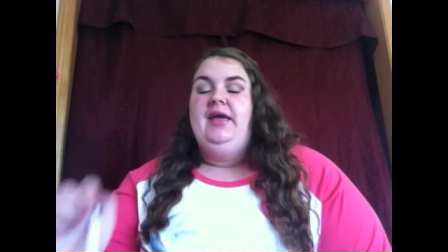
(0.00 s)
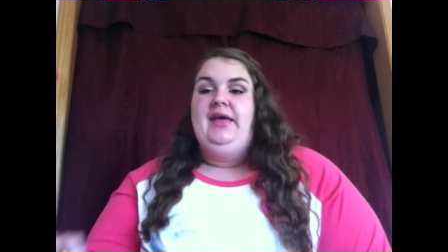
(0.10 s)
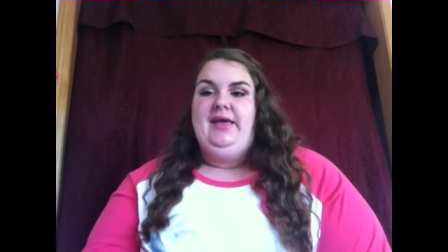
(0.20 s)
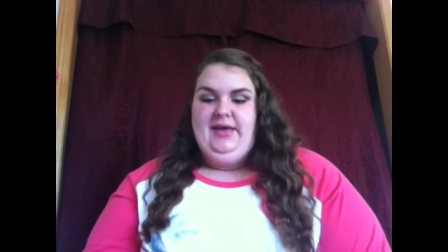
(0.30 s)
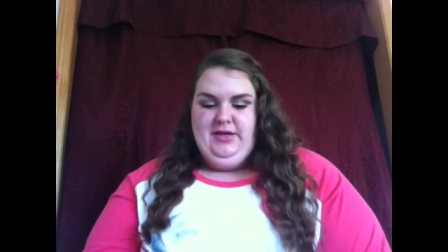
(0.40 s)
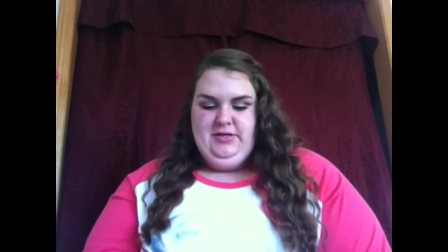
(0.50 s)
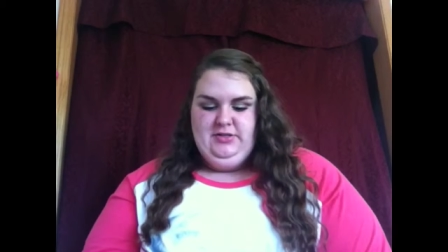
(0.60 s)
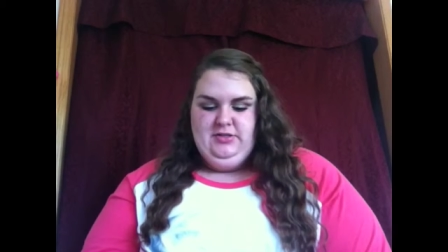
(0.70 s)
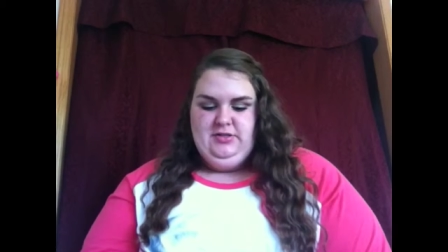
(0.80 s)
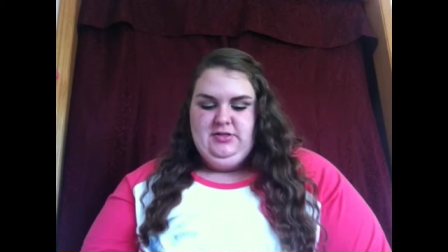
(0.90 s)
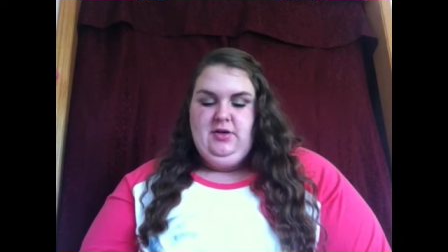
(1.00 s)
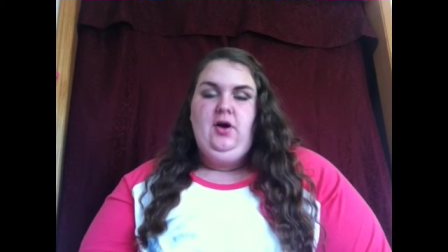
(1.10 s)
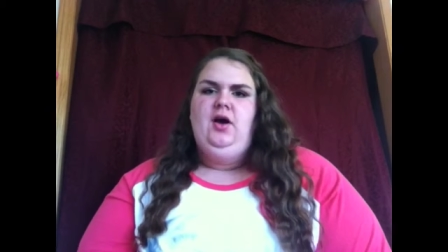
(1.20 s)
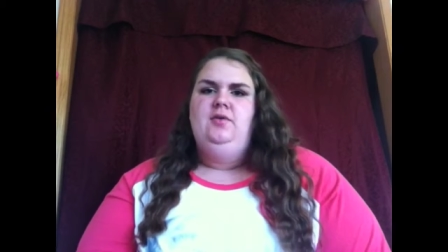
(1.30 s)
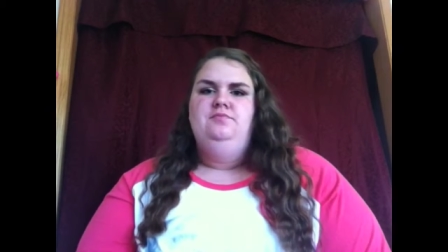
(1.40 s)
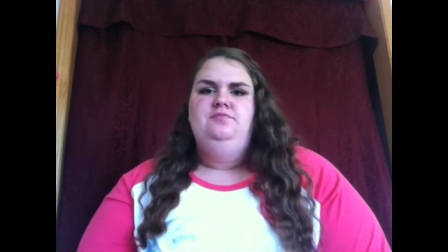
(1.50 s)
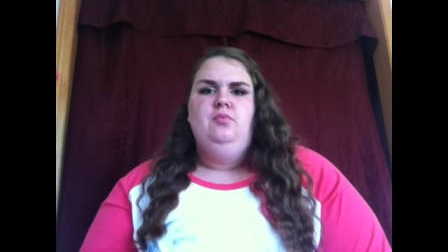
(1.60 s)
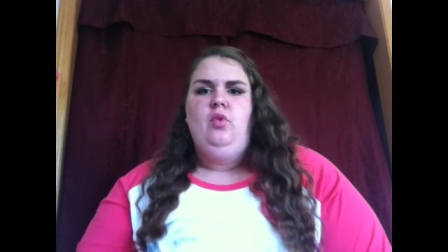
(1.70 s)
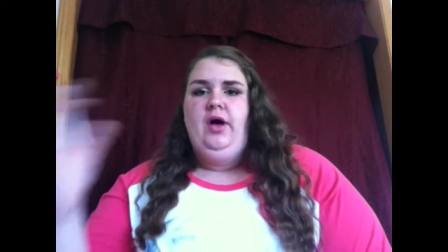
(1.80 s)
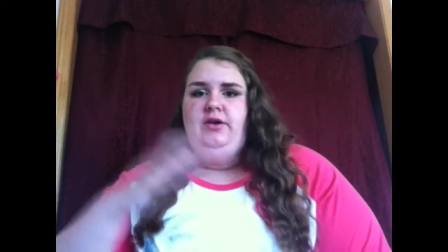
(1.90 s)
And um,
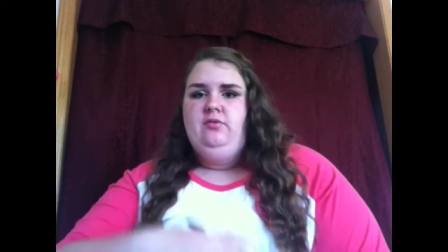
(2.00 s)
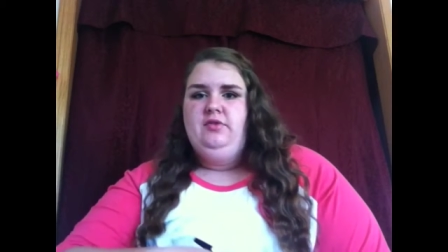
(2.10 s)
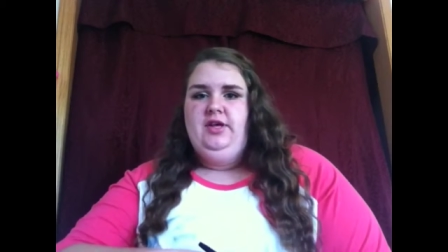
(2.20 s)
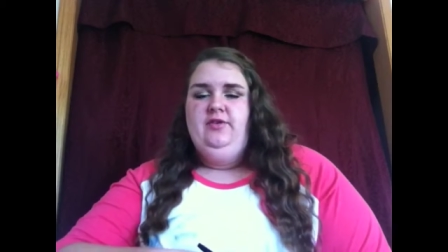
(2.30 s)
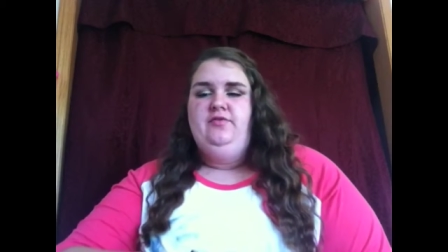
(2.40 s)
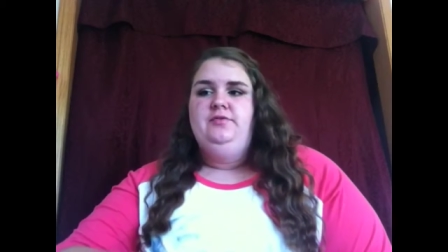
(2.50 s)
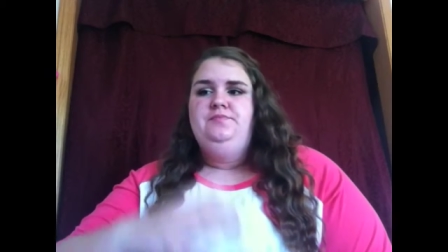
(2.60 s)
well, I don't live